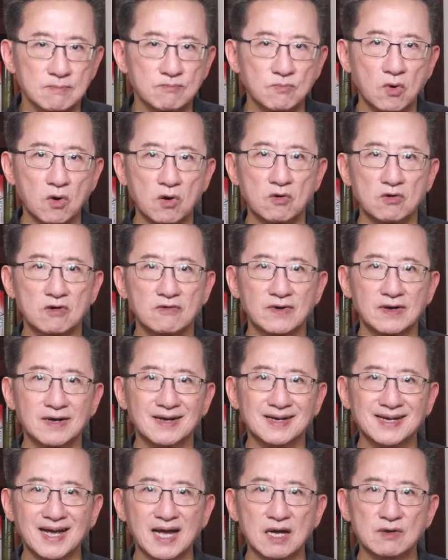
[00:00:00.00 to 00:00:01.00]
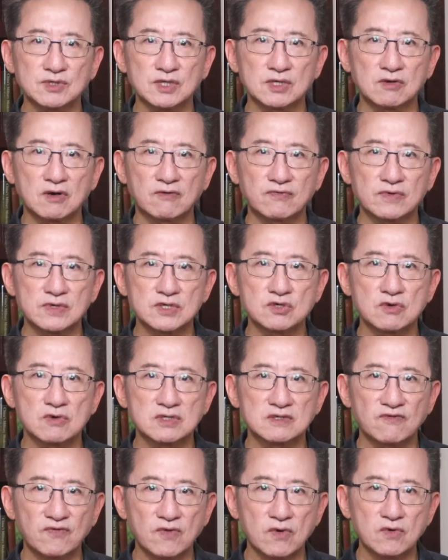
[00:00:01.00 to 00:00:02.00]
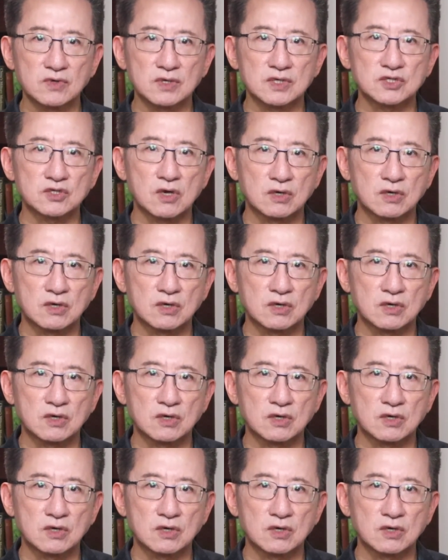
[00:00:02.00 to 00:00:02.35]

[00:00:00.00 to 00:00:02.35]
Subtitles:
Moreover, county officials focus